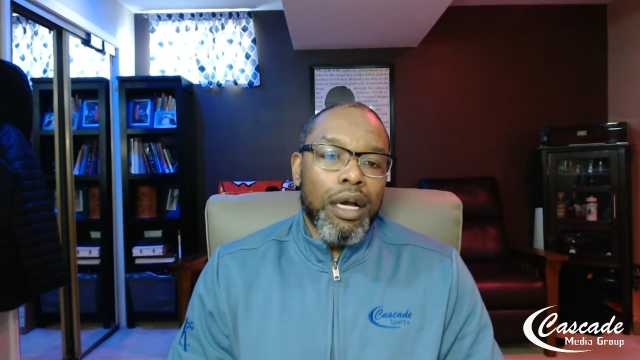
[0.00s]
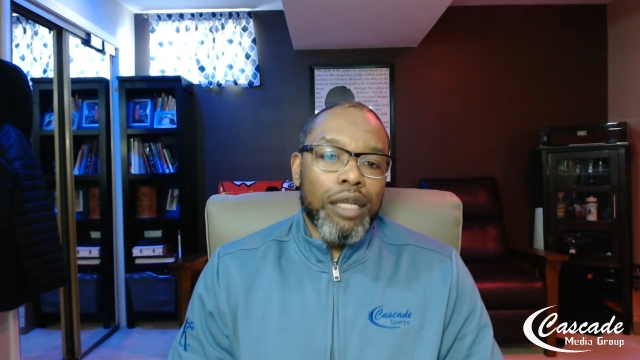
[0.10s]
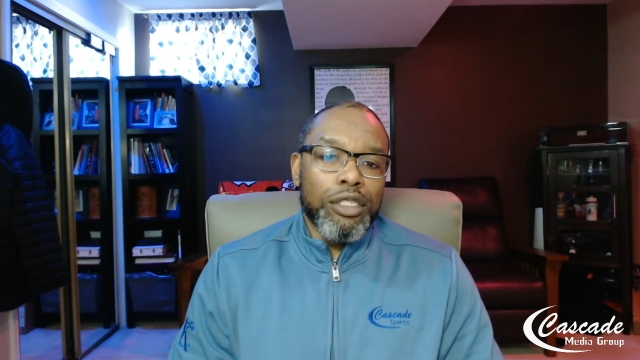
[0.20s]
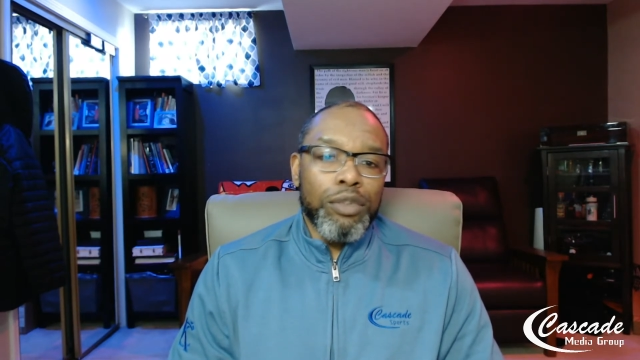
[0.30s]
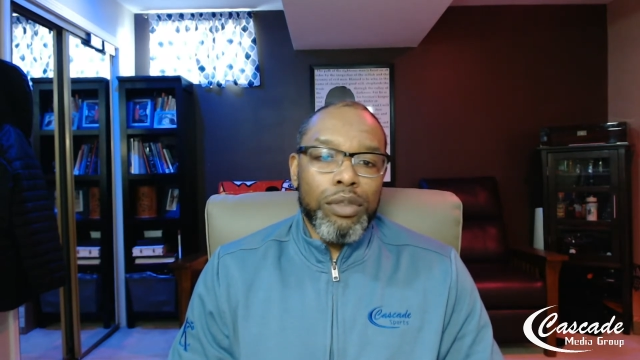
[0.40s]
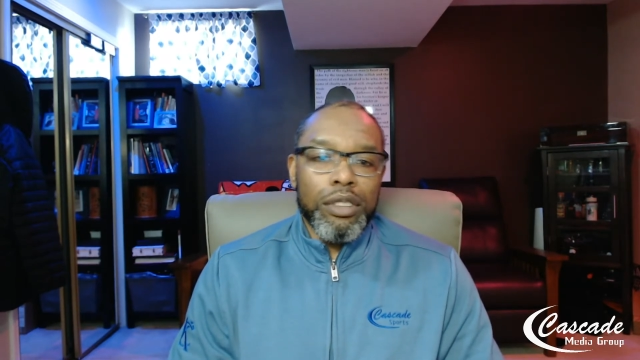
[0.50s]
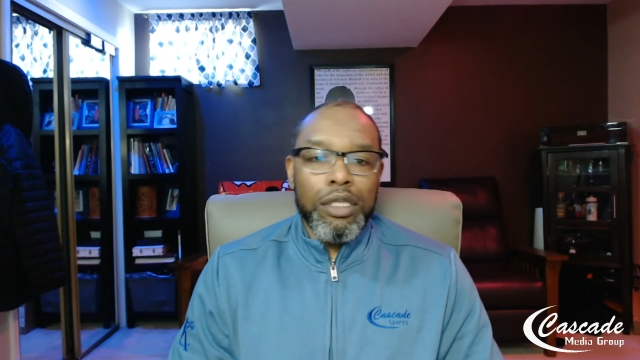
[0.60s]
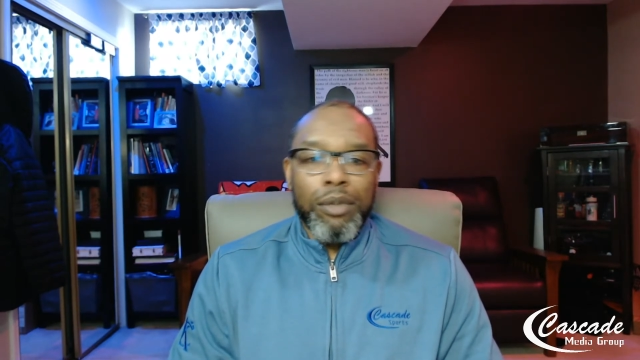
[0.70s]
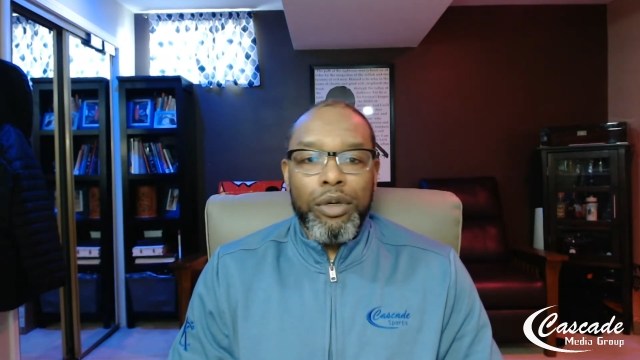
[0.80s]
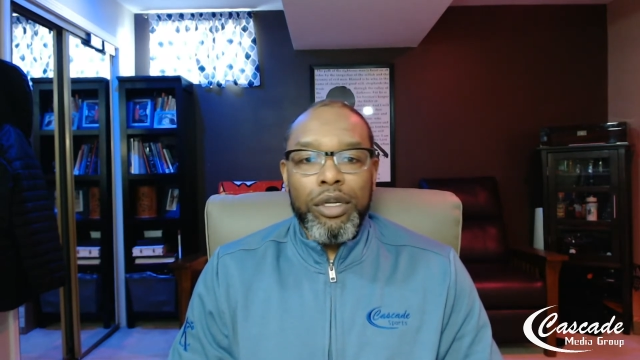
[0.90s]
Just wanted to
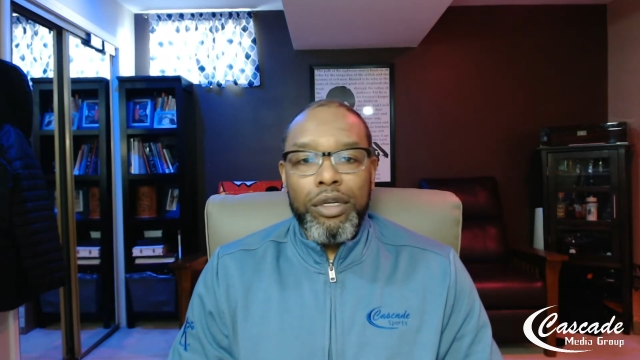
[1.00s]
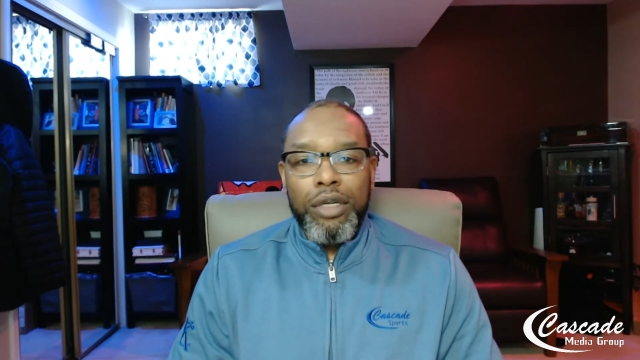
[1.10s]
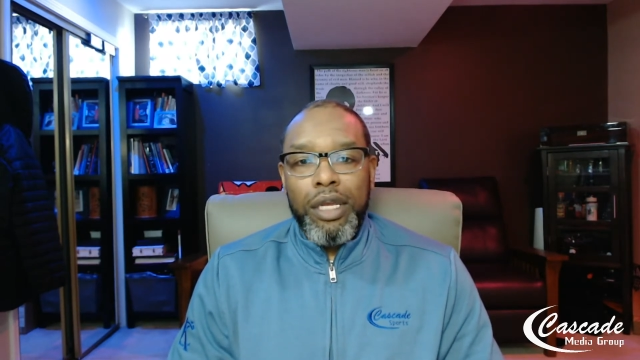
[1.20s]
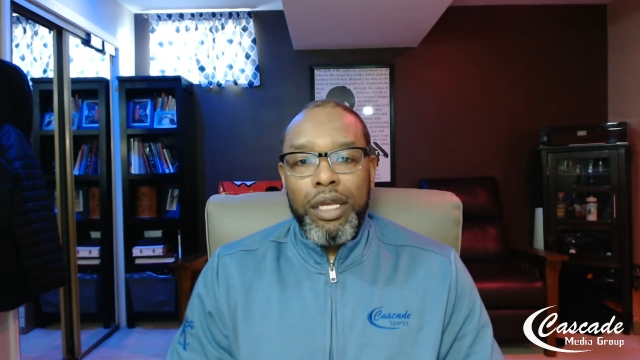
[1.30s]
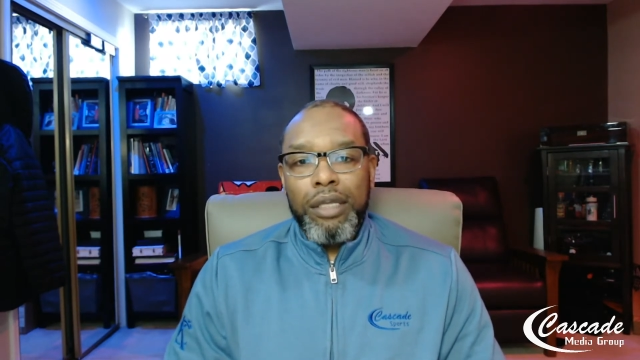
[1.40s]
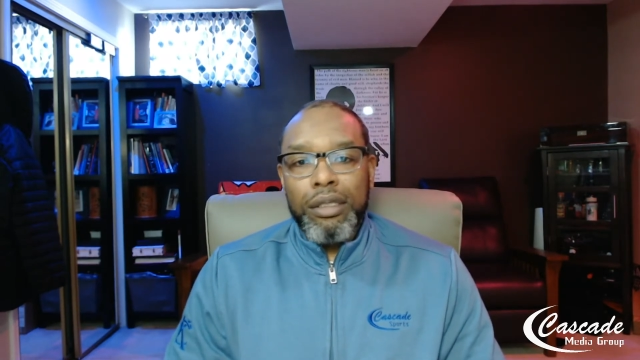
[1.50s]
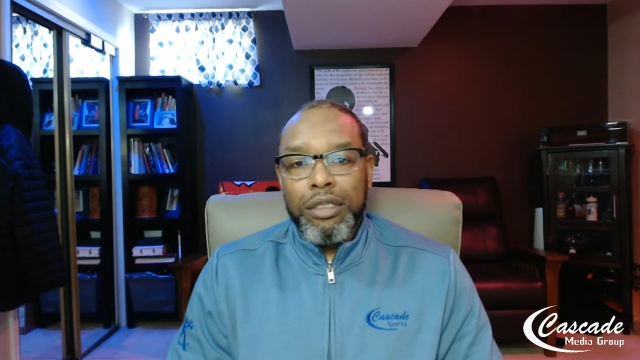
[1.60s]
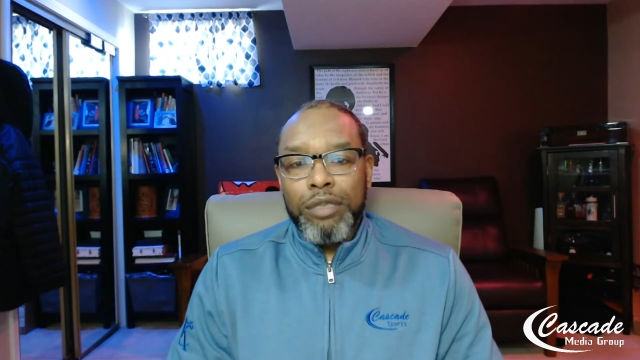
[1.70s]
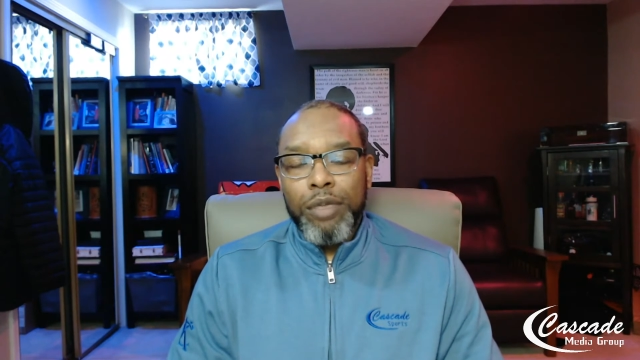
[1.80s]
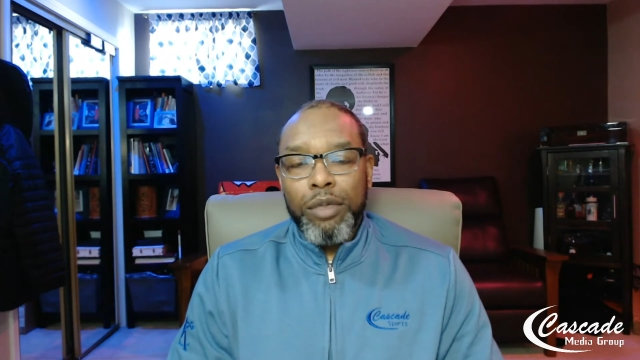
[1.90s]
come on here today to
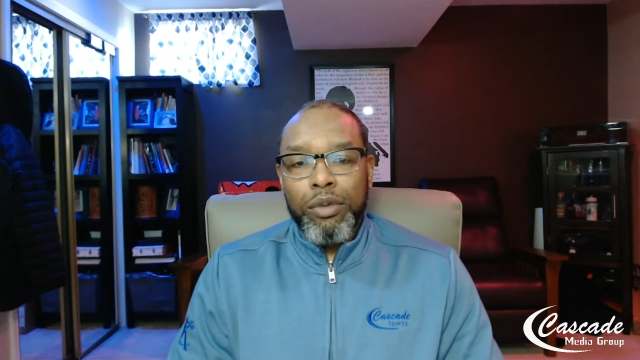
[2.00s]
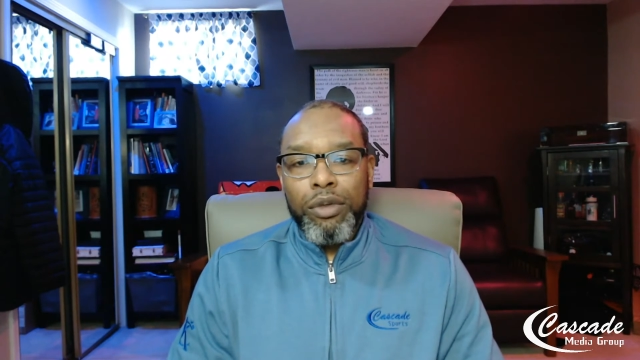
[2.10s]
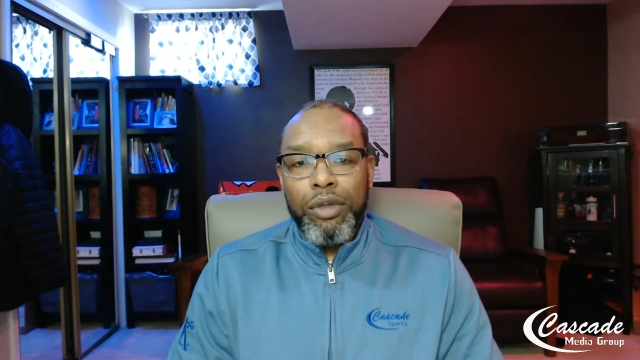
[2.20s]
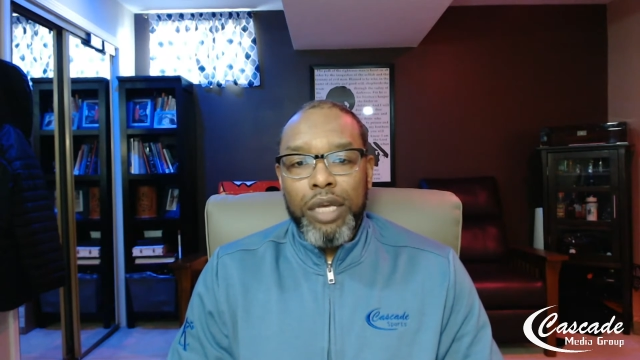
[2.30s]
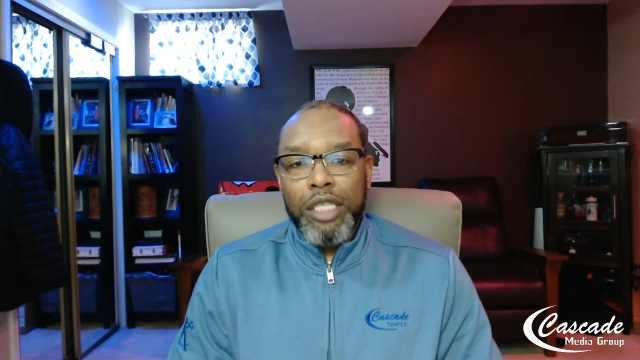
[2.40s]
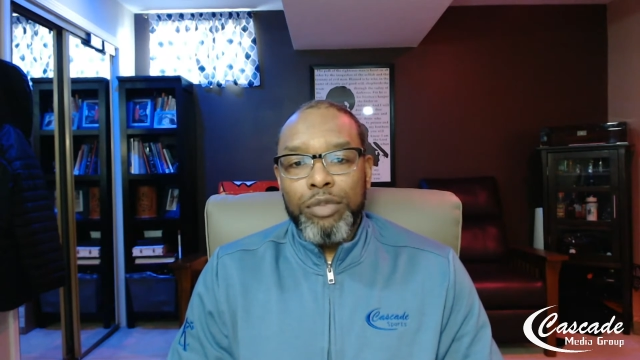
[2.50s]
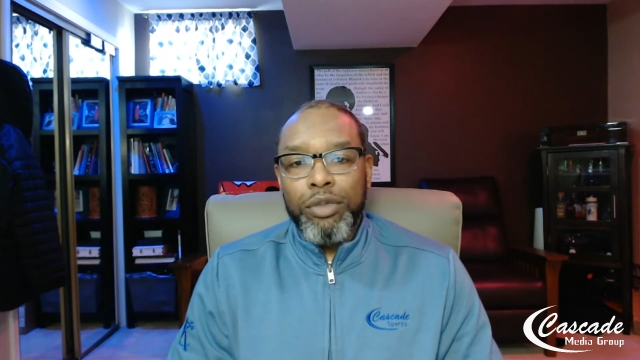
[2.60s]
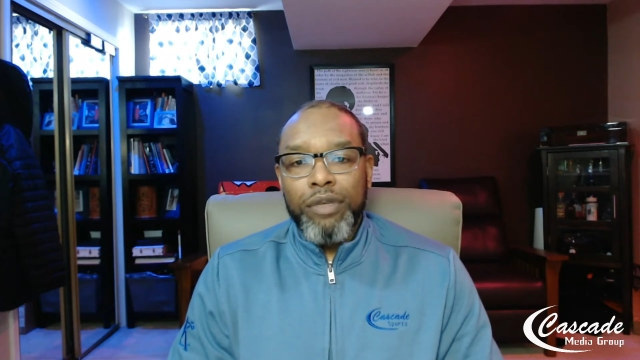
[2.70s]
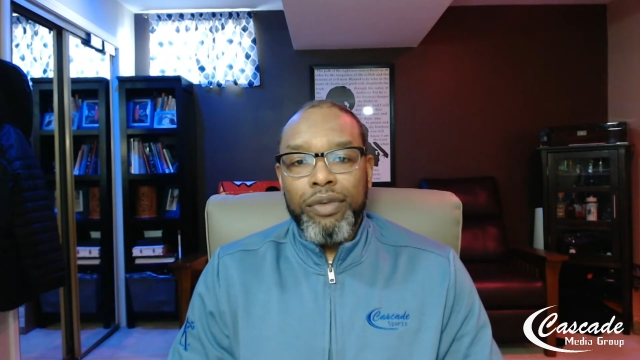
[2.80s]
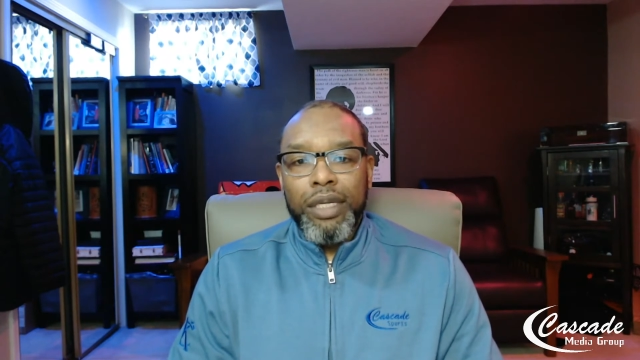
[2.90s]
speak with you guys
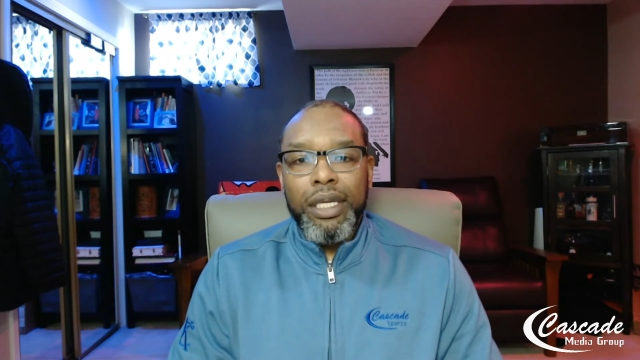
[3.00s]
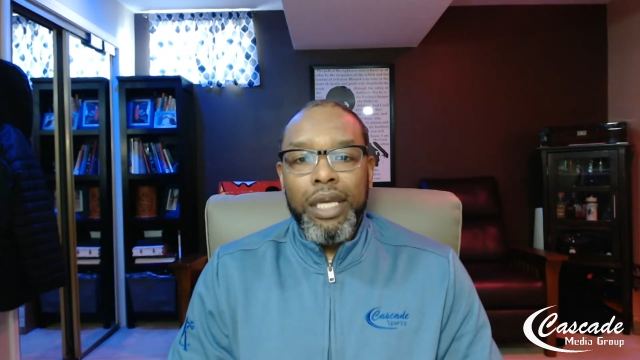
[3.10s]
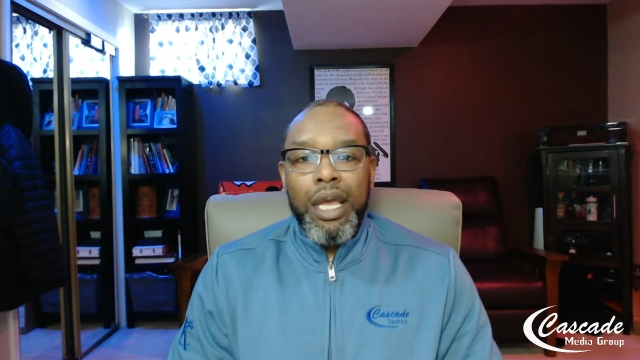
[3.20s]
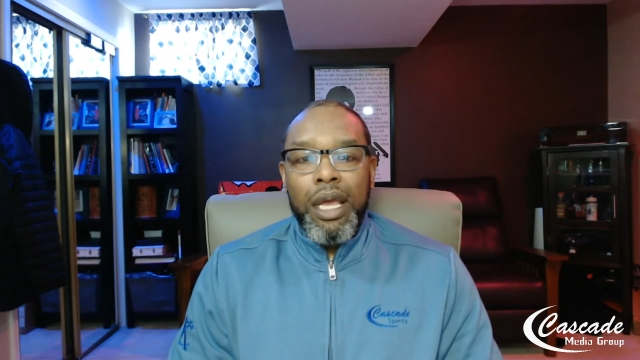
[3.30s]
briefly